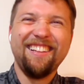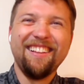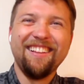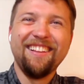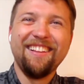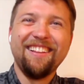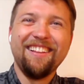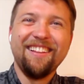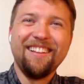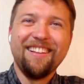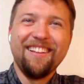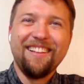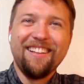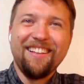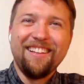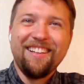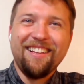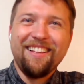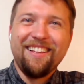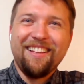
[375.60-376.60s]

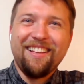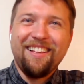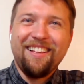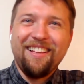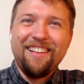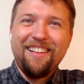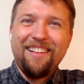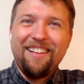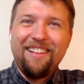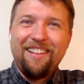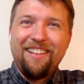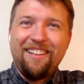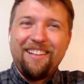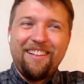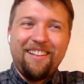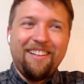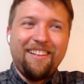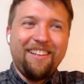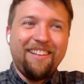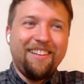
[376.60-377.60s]

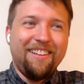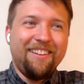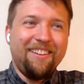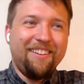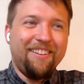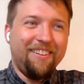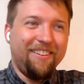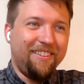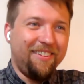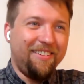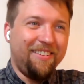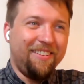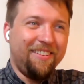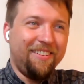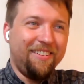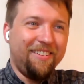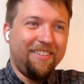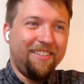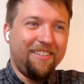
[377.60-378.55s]
(silent)